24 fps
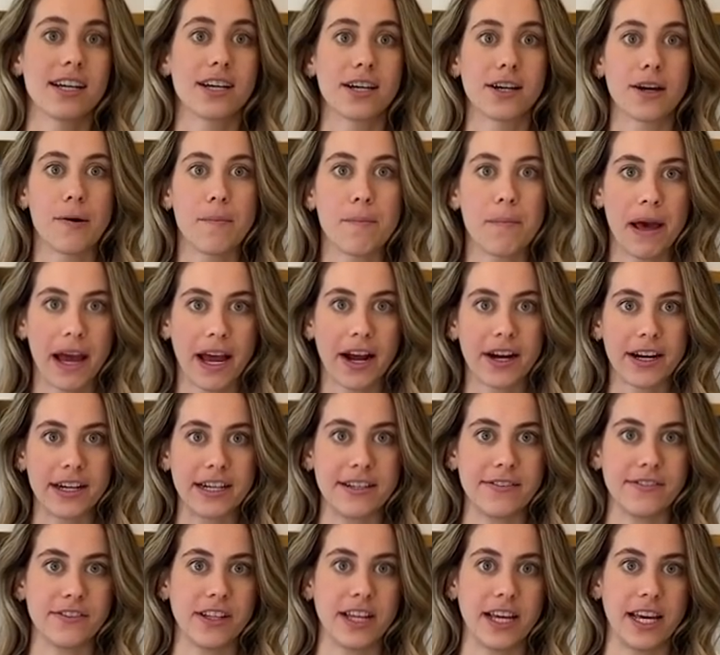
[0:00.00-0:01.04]

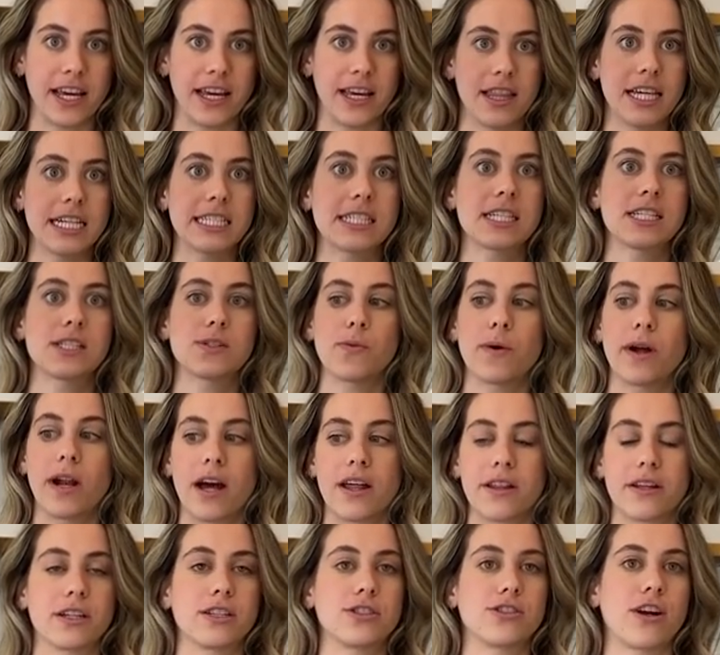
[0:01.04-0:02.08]
Comparatively, this is what
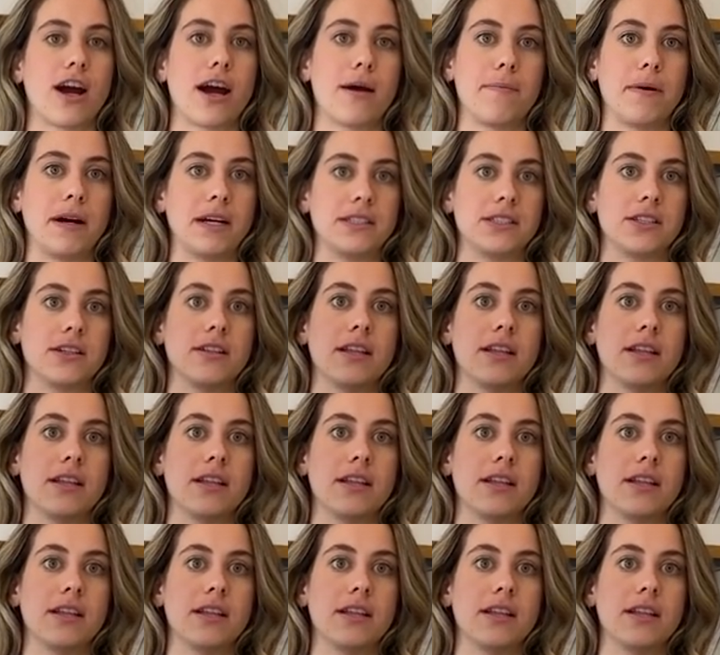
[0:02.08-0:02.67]
other tripods are